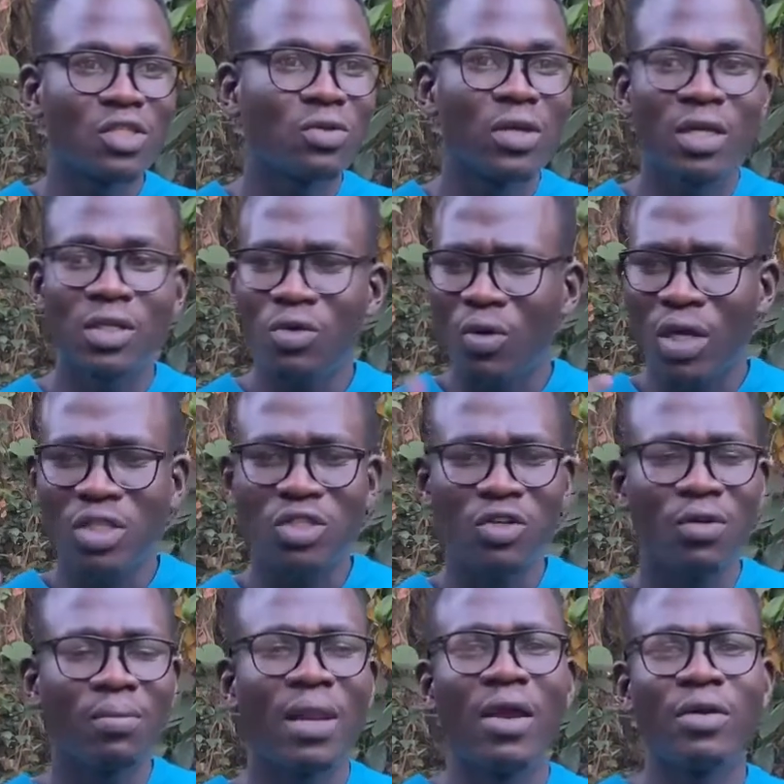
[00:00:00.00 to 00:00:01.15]
you get
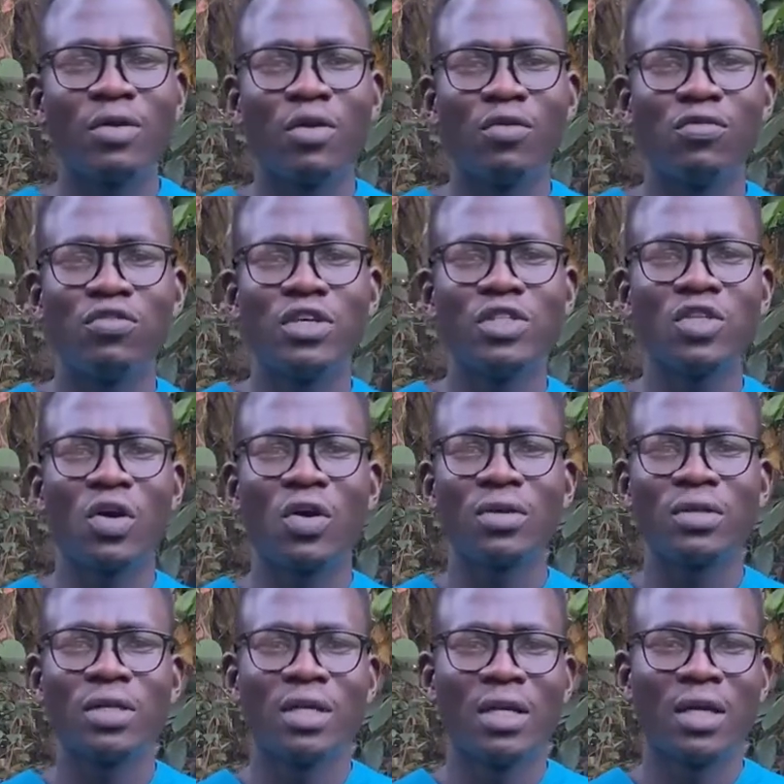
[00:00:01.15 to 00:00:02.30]
occasional blurring of
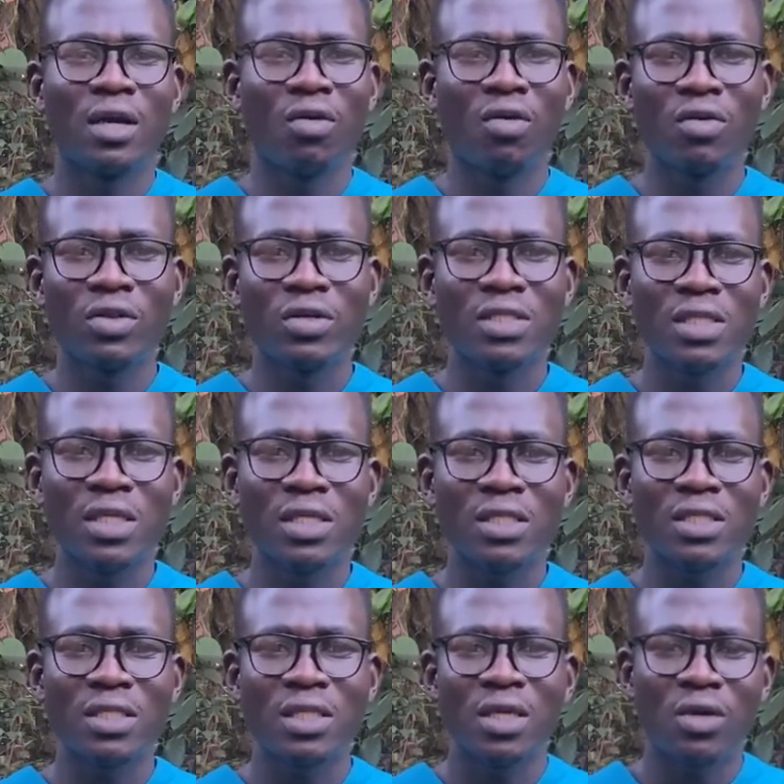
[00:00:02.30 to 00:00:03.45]
vision, all those
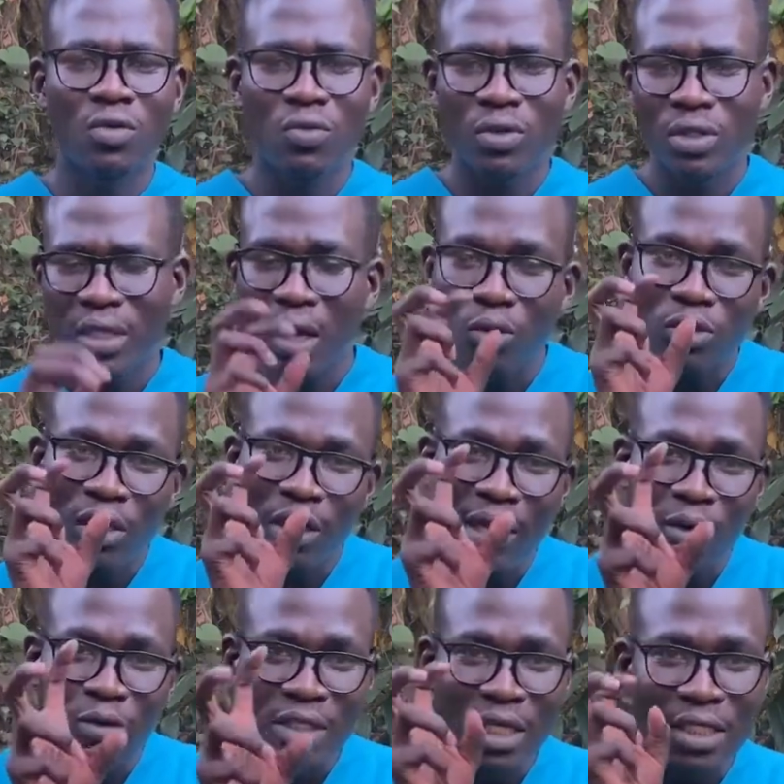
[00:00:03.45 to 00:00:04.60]
things, we shall
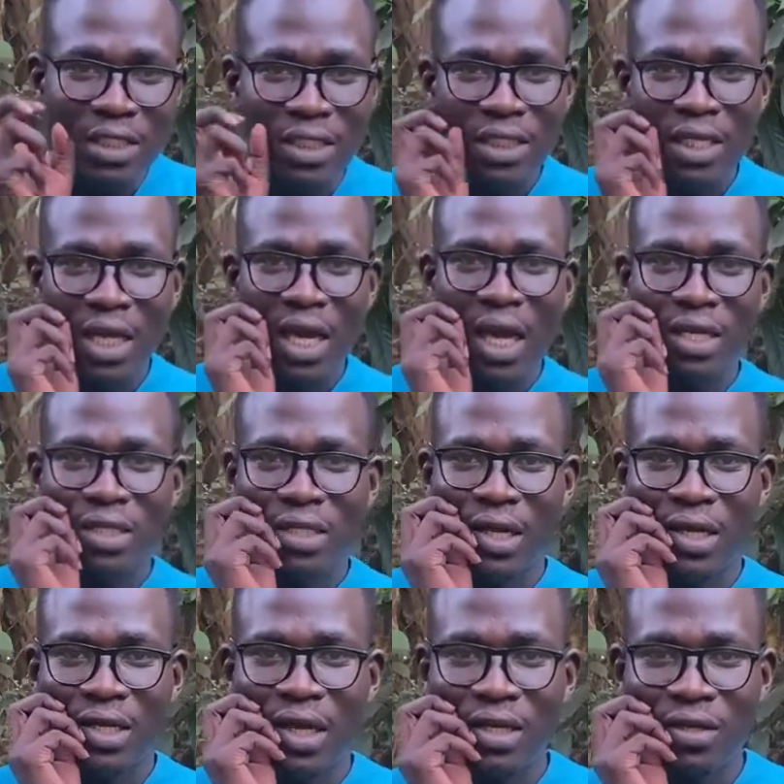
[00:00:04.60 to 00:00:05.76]
now test
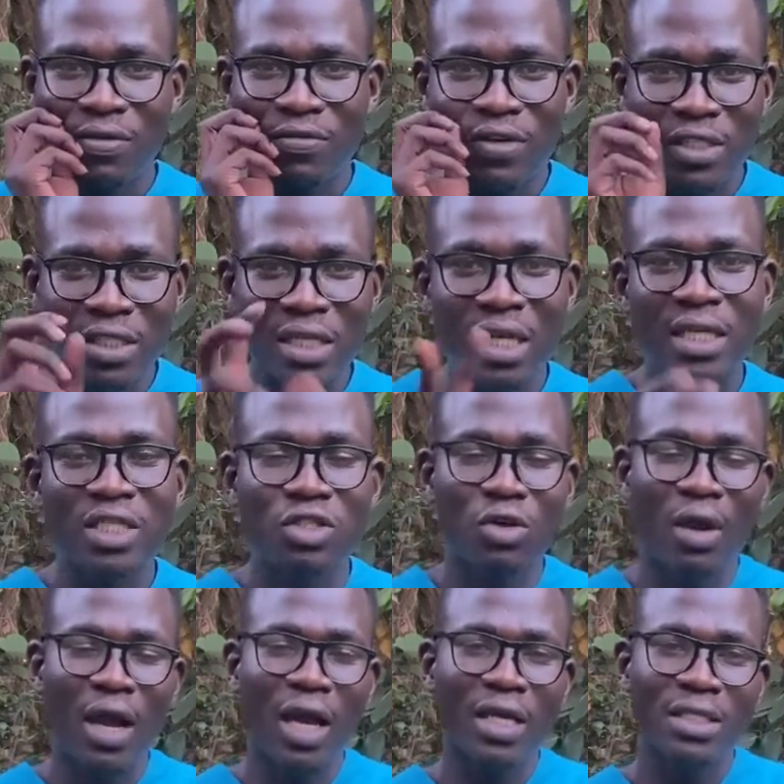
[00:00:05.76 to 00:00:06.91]
and investigate
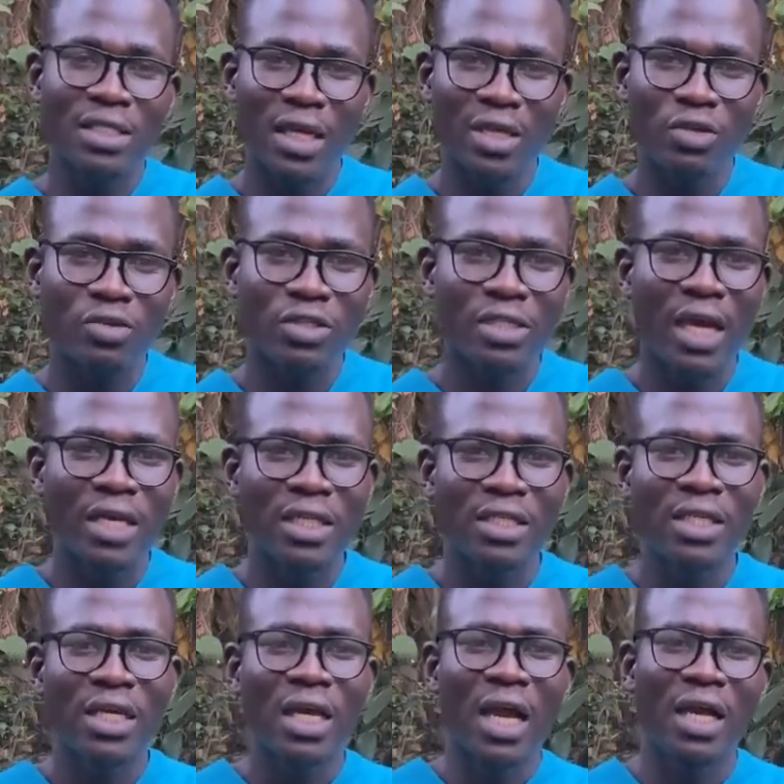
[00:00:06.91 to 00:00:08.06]
your eyes and your sight
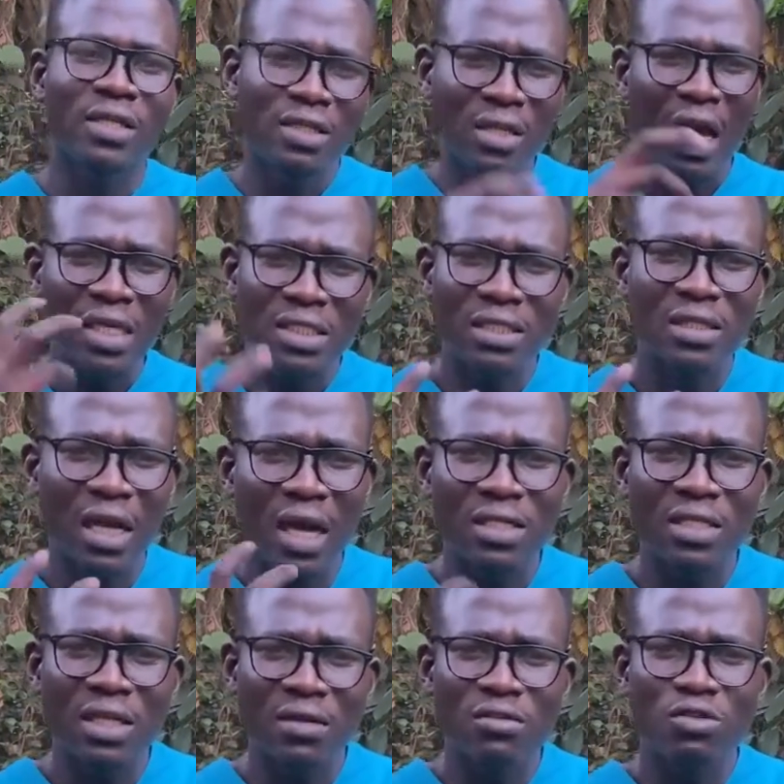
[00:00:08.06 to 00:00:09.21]
and ask
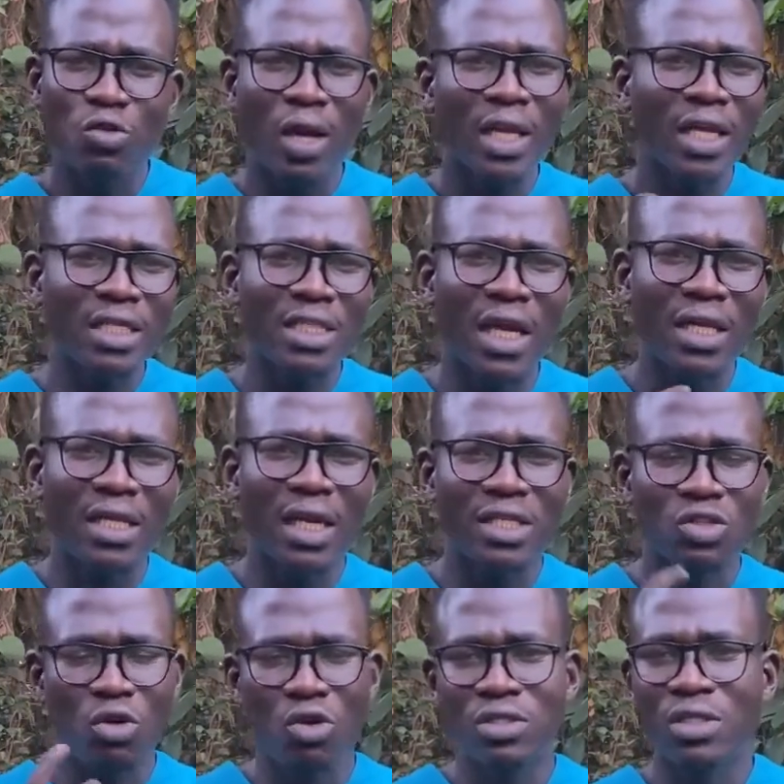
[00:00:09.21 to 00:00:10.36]
ourselves what exactly has
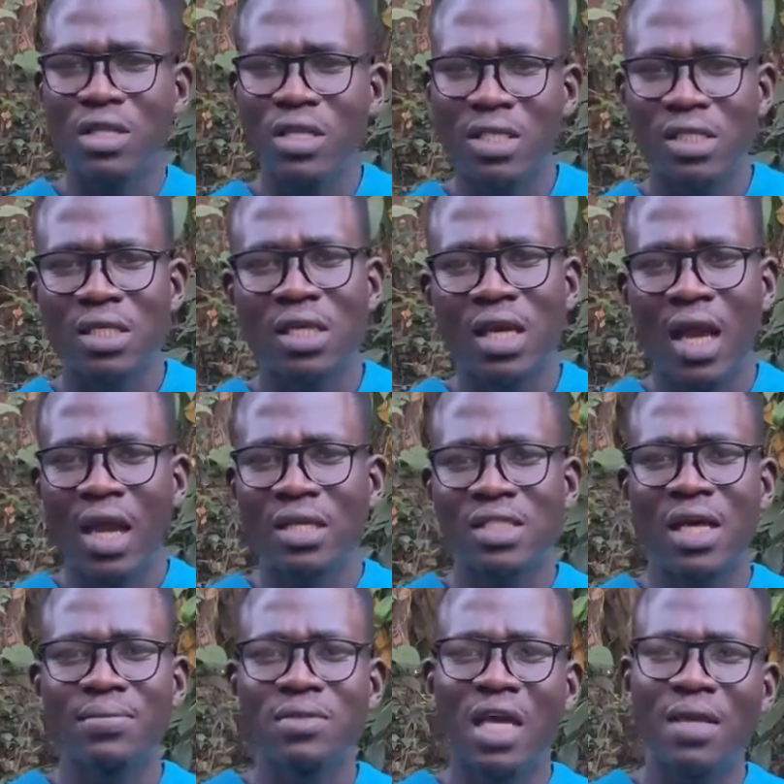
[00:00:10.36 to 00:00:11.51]
caused this. And
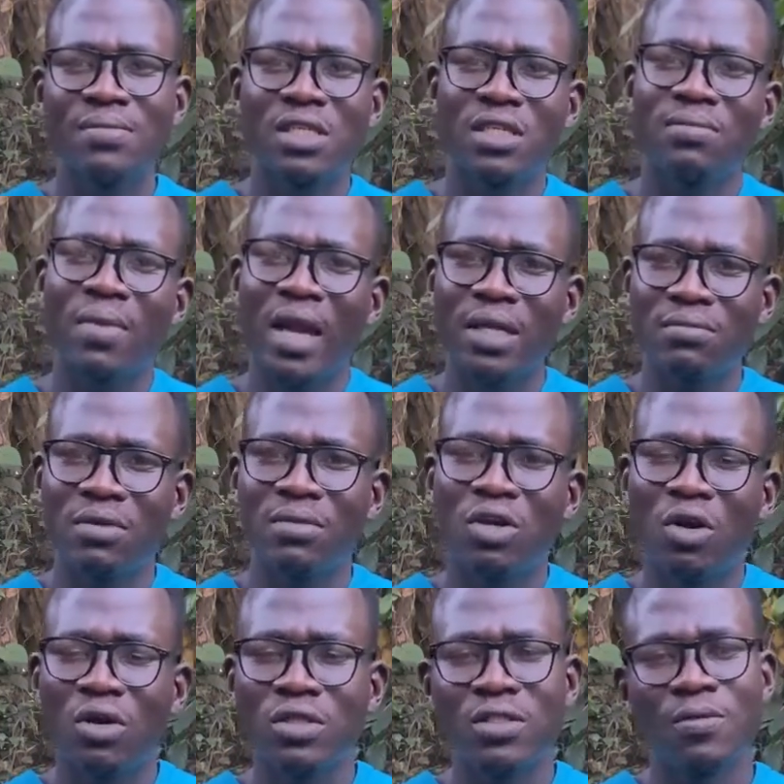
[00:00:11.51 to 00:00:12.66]
sometimes it might be
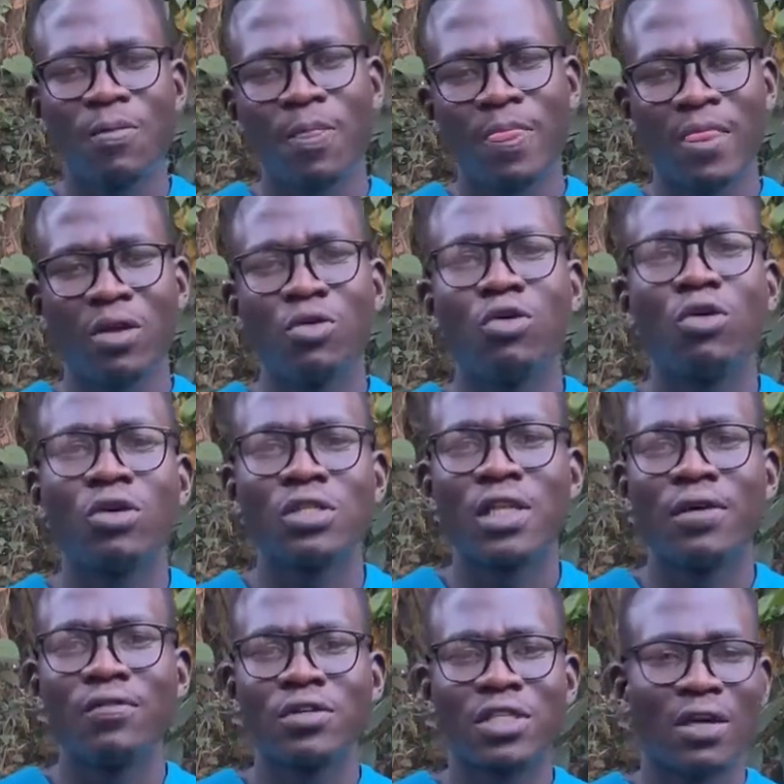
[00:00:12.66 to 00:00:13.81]
because the glucose
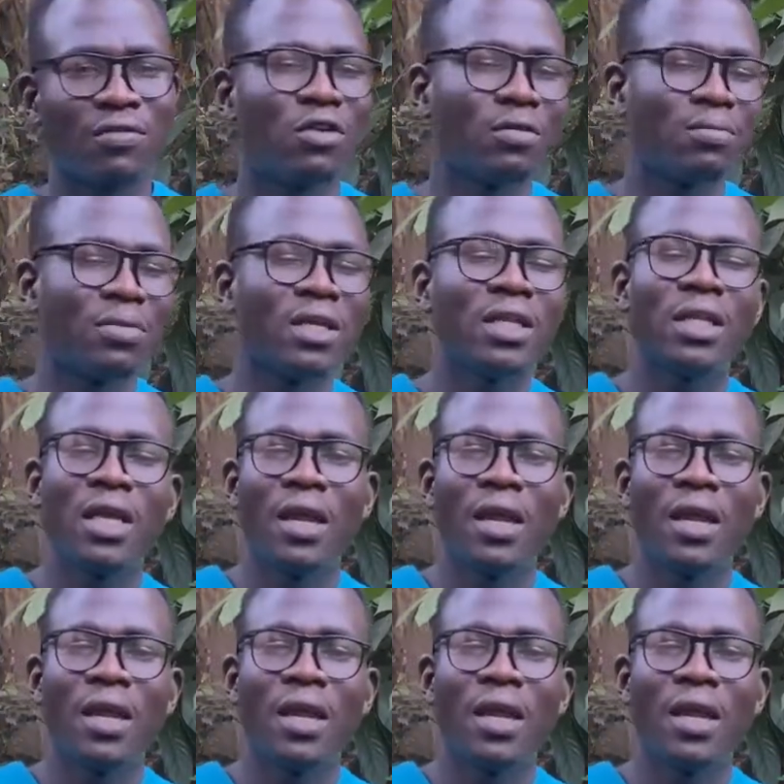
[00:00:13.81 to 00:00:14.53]
levels have not been